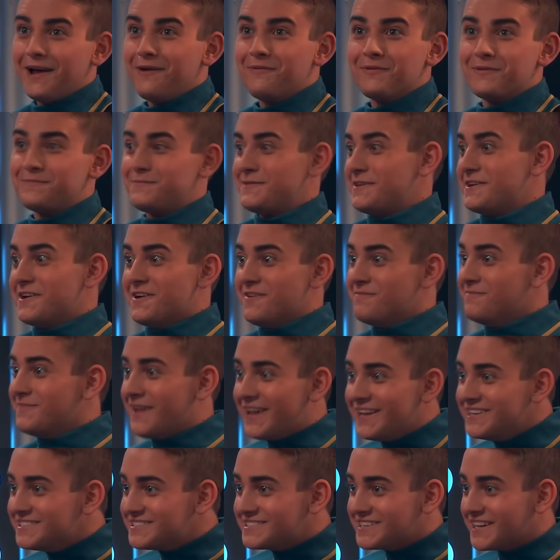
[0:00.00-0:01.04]
That would be
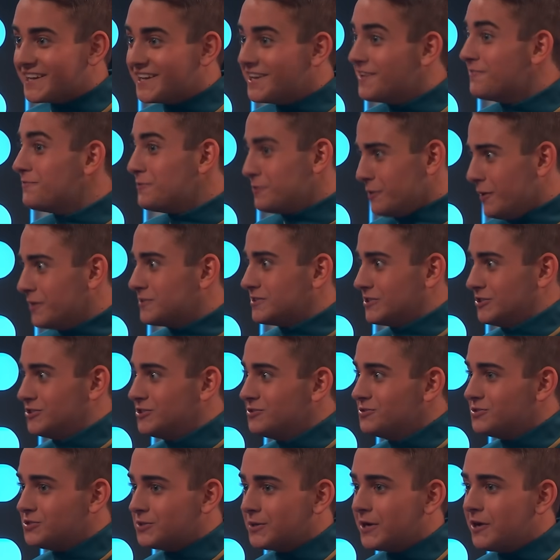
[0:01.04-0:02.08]
amazing if you got to
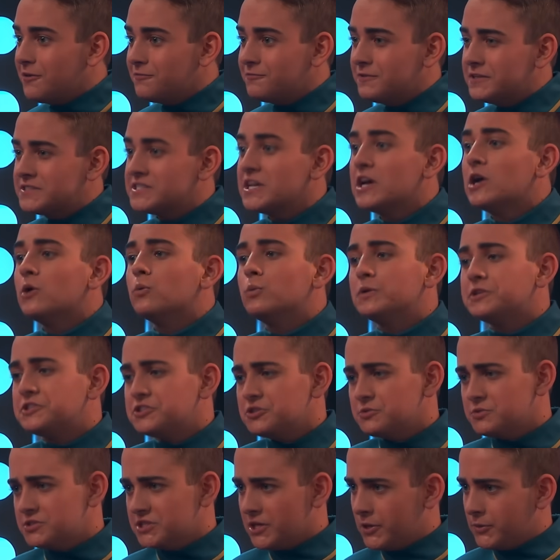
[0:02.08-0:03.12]
choose your outfits, which
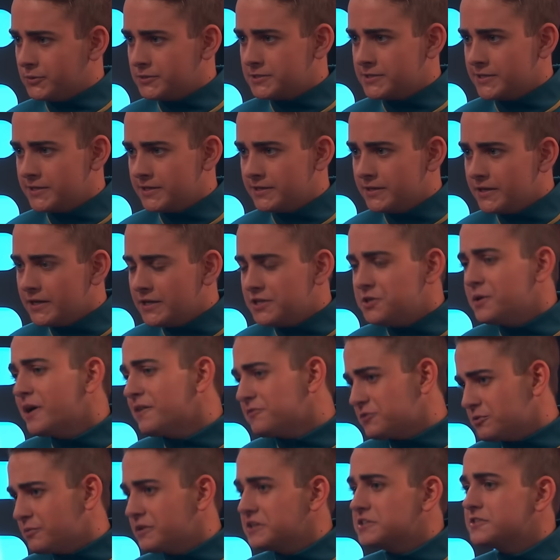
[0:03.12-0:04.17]
you don't. You
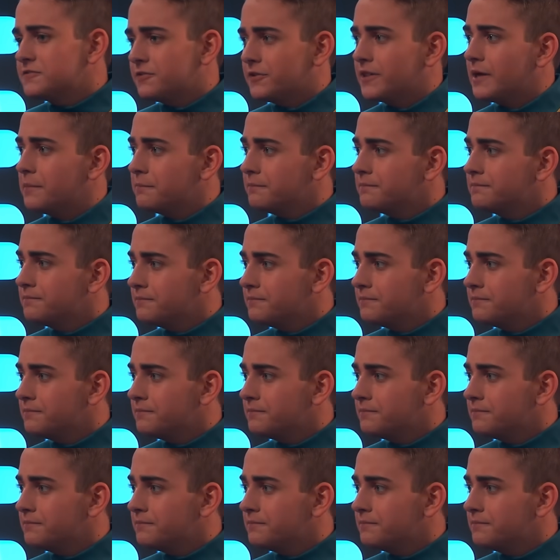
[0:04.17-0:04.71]
have to race for them.